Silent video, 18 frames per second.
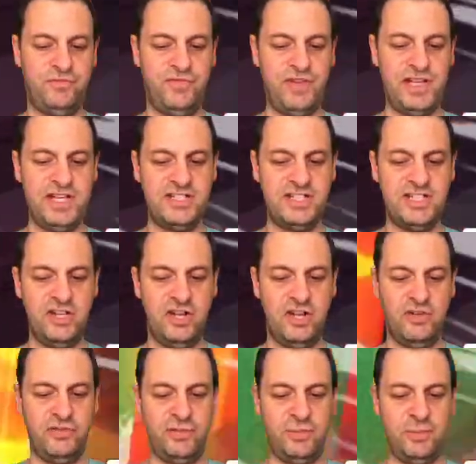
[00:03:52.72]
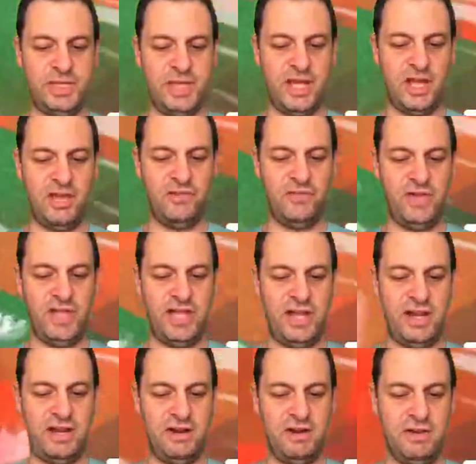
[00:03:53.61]
finished it off. Can we get over
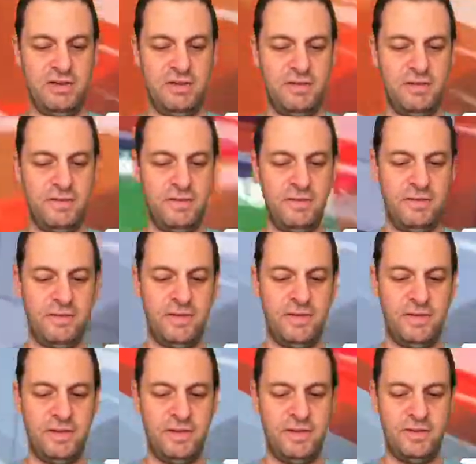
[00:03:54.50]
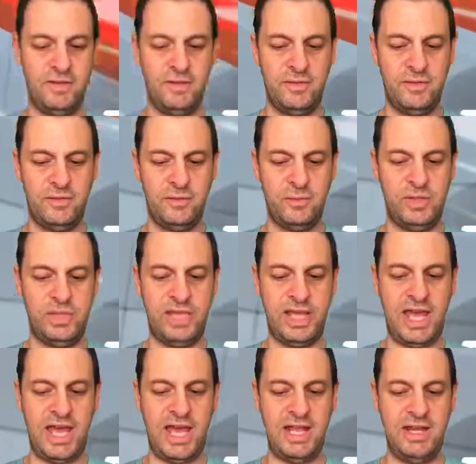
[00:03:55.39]
here? We
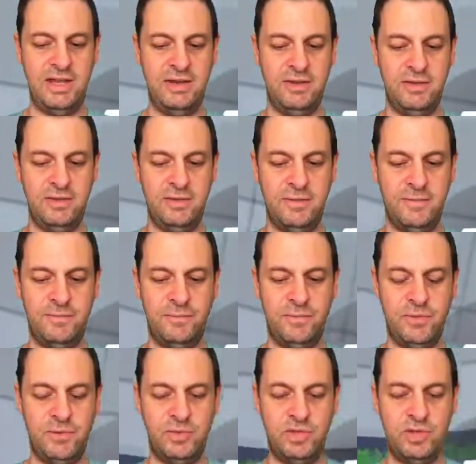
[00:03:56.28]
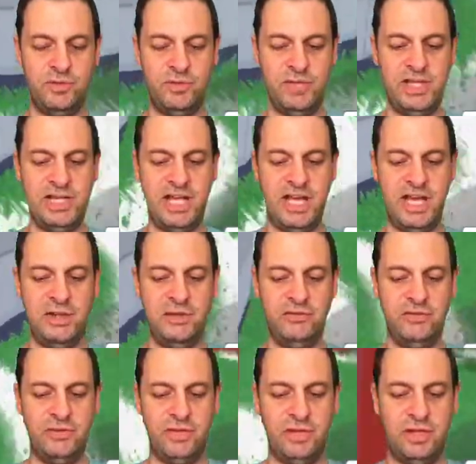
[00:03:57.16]
can. Gonna
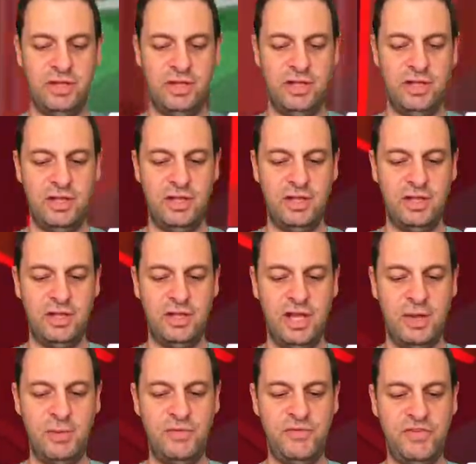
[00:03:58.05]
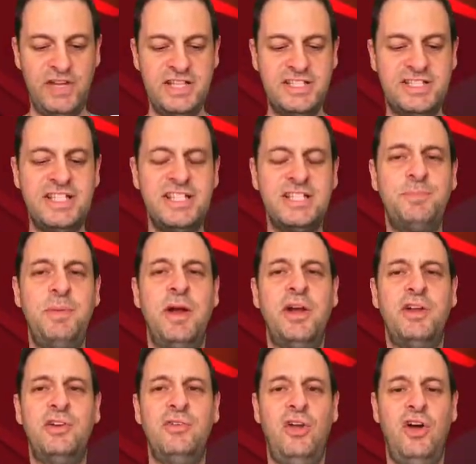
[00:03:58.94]
reload. Can we finish this
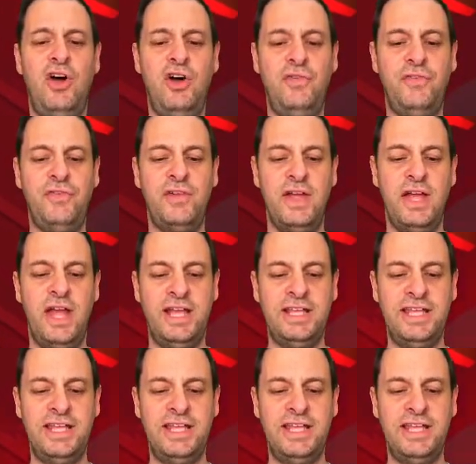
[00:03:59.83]
bunker off